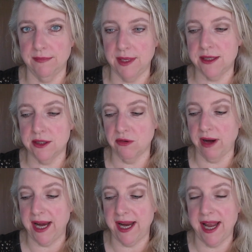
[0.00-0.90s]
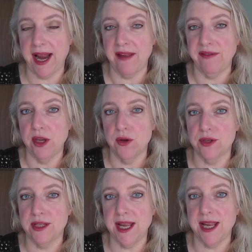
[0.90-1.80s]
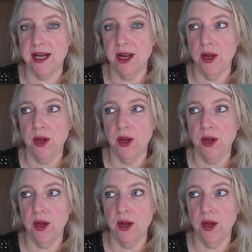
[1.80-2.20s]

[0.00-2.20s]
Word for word: it's great. And I've used it